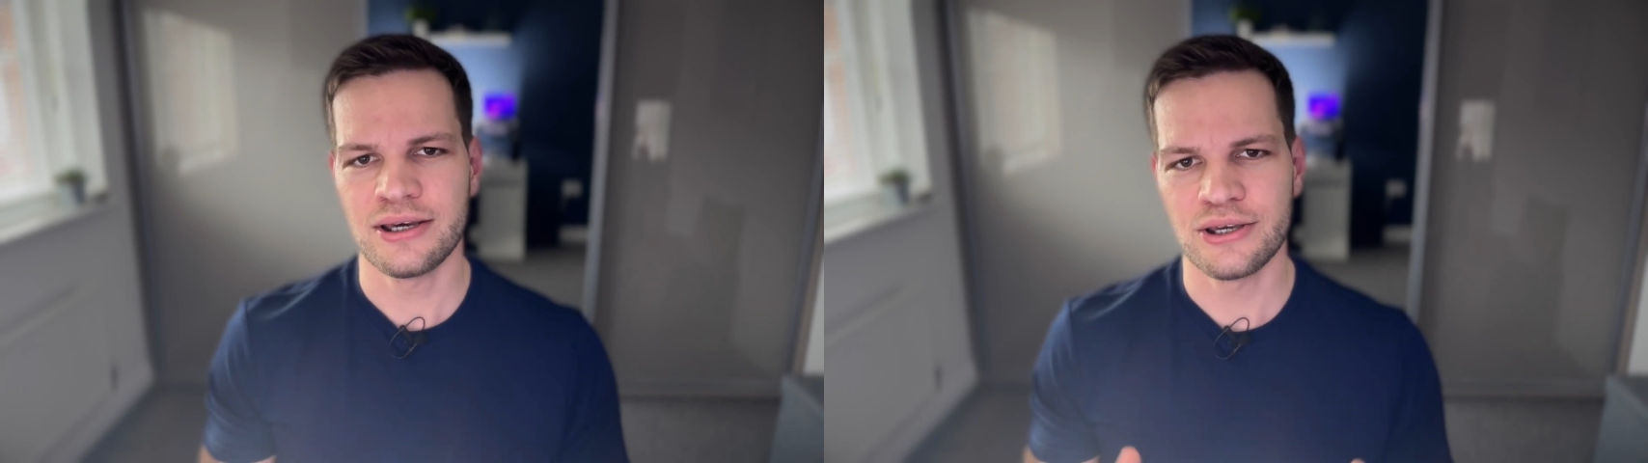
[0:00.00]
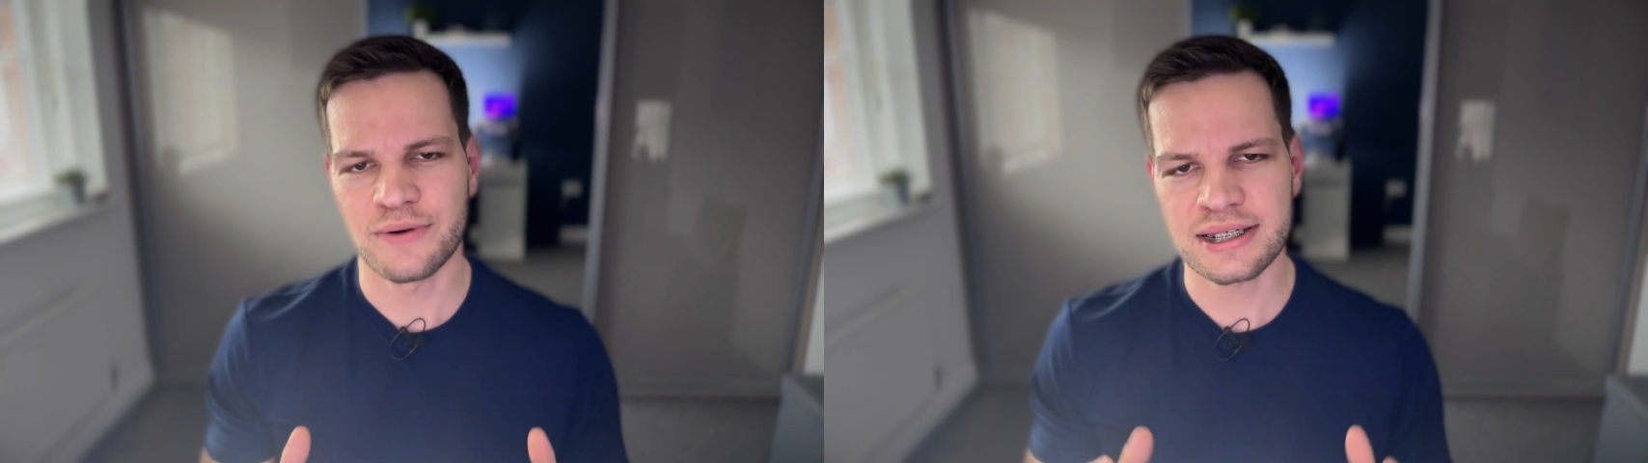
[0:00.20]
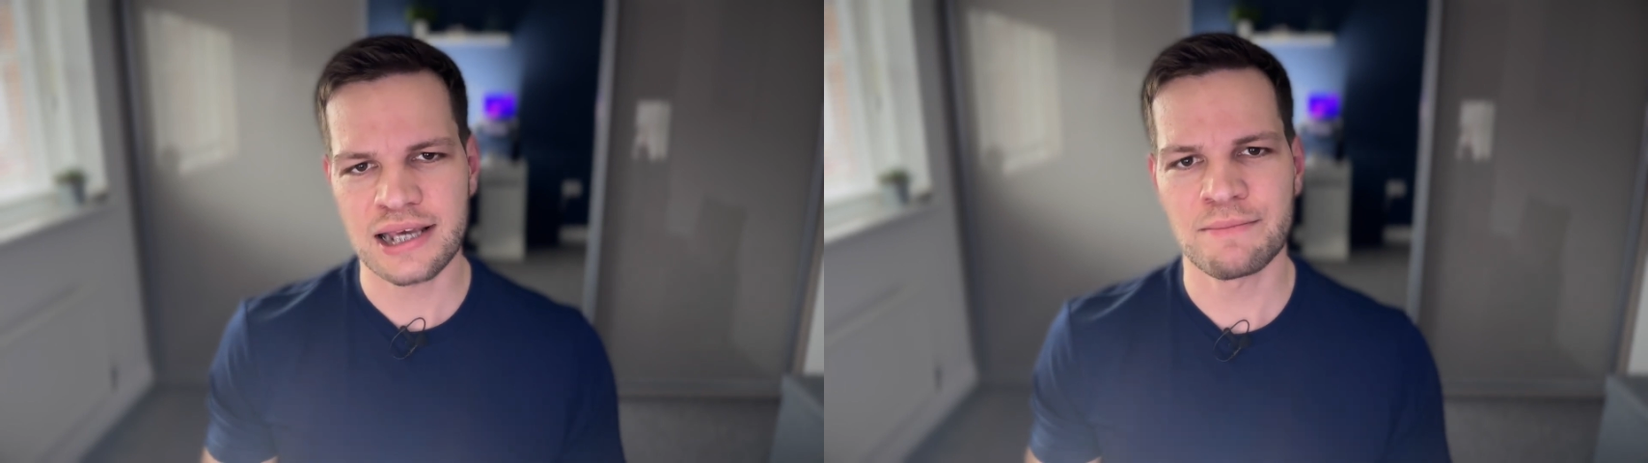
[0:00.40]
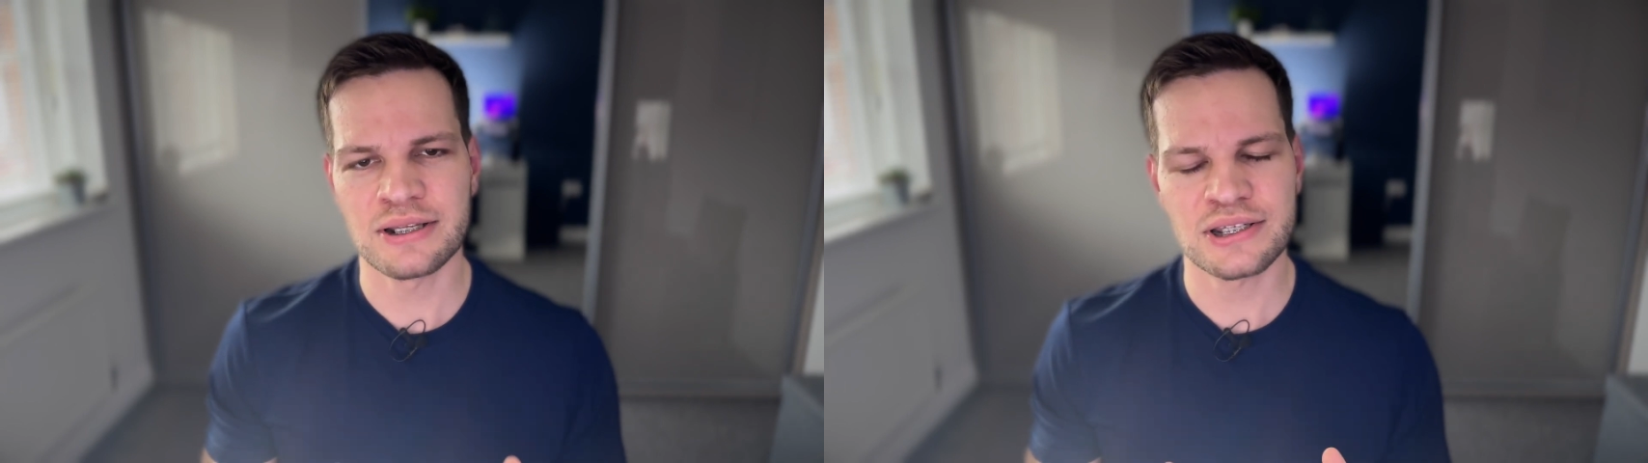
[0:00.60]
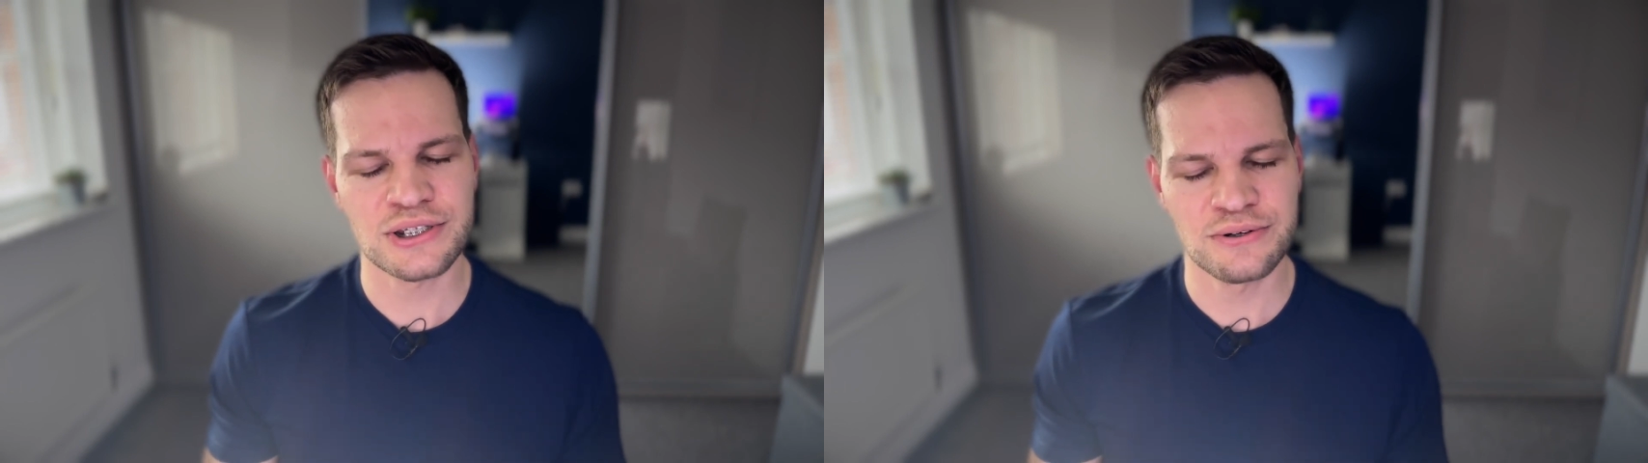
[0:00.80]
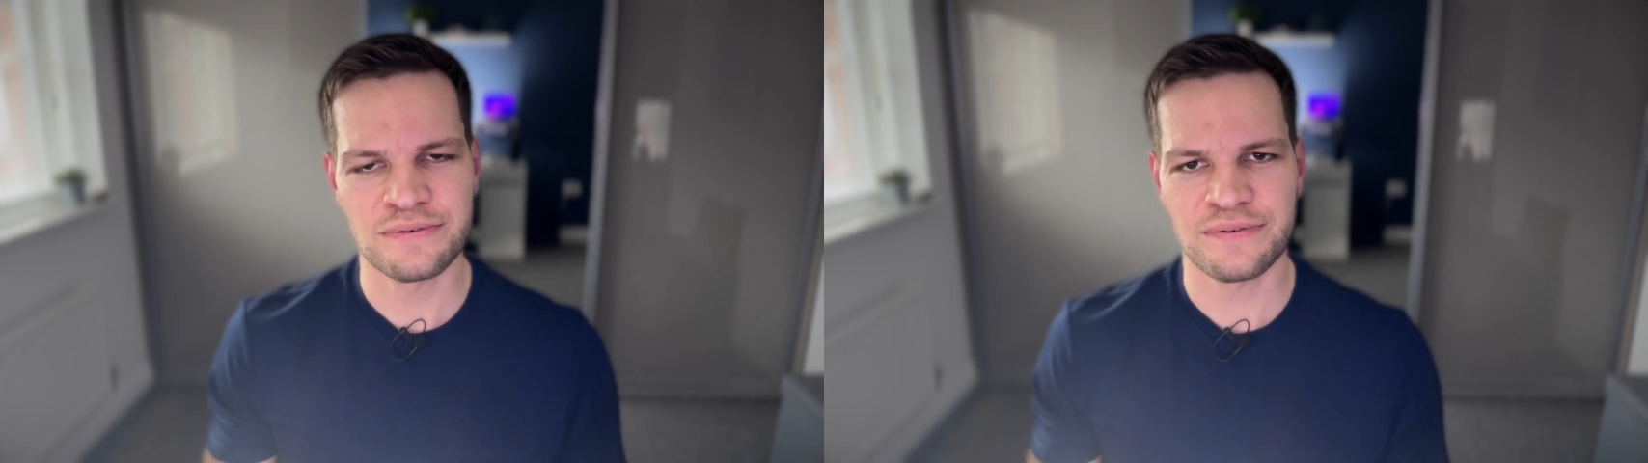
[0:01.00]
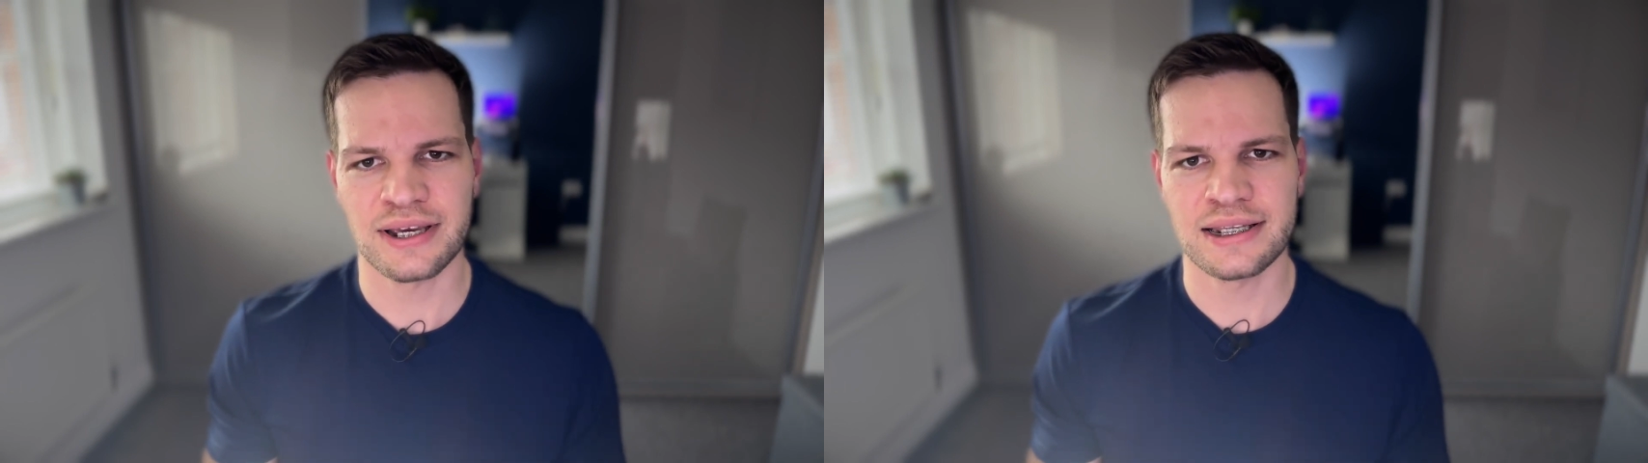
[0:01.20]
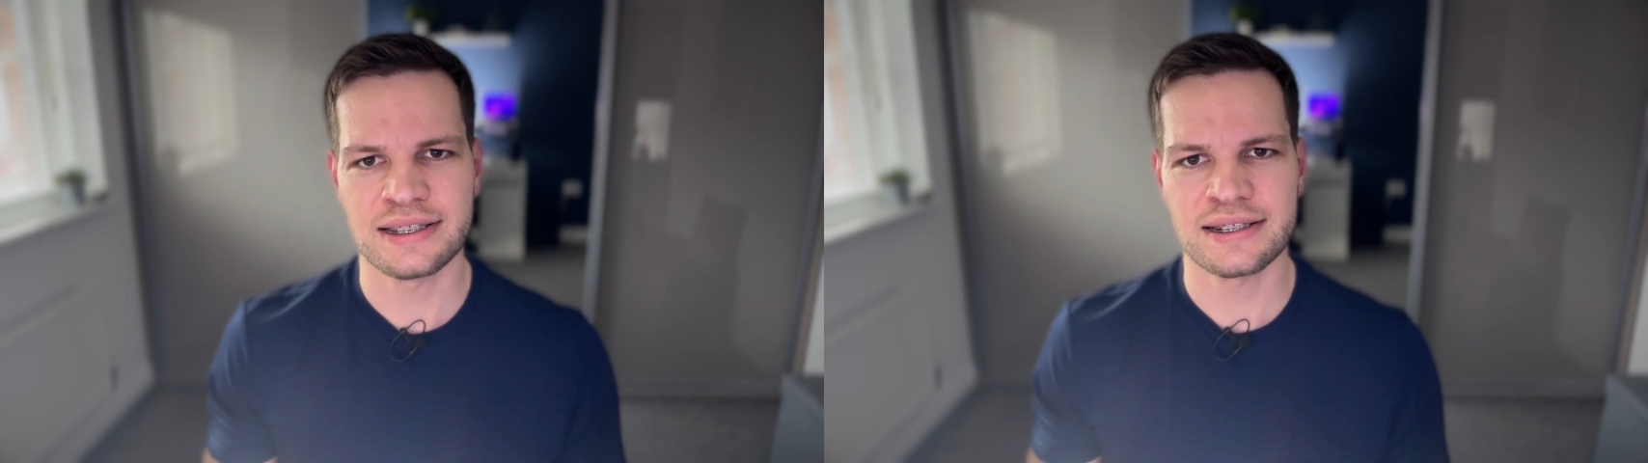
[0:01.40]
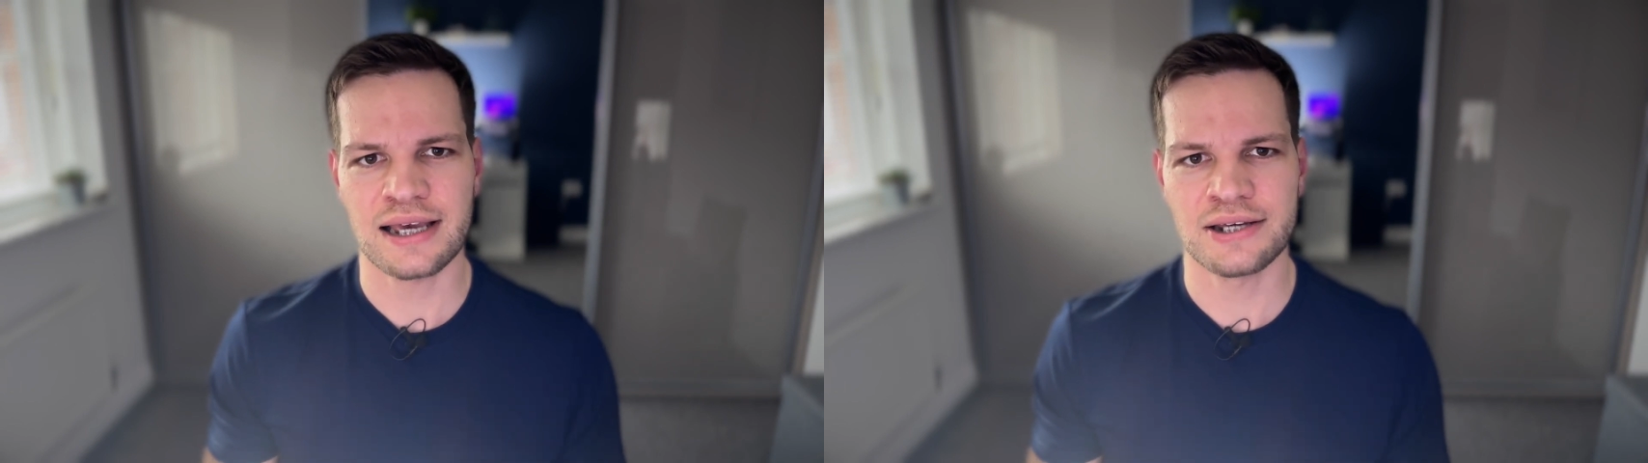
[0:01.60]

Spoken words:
Your excitement soon fades